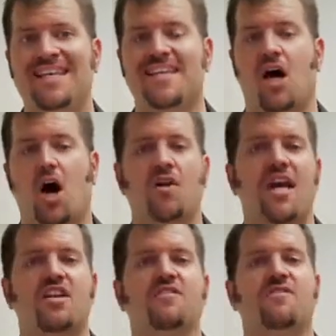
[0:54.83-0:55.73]
the
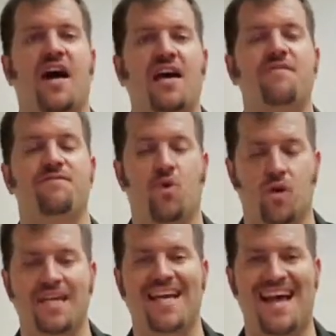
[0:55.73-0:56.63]

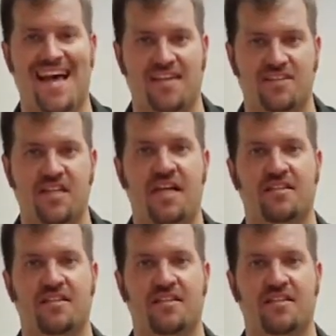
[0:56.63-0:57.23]
RH540S.